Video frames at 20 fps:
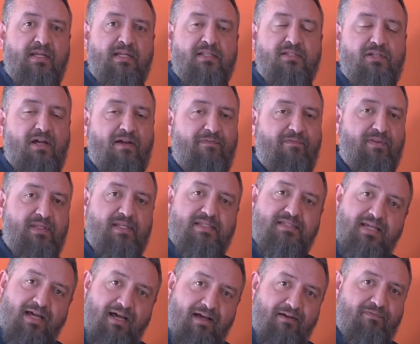It's often the
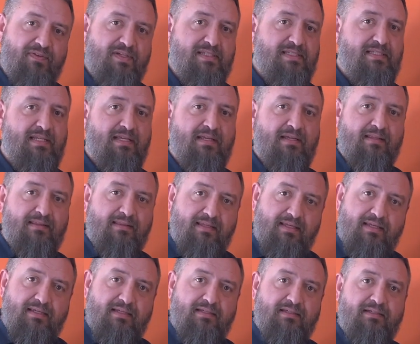toughest
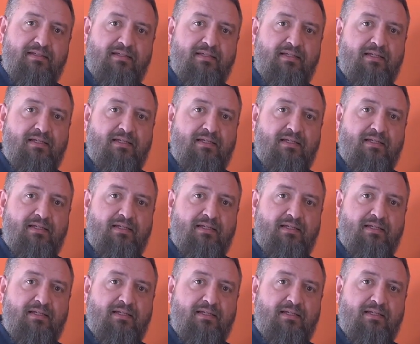thing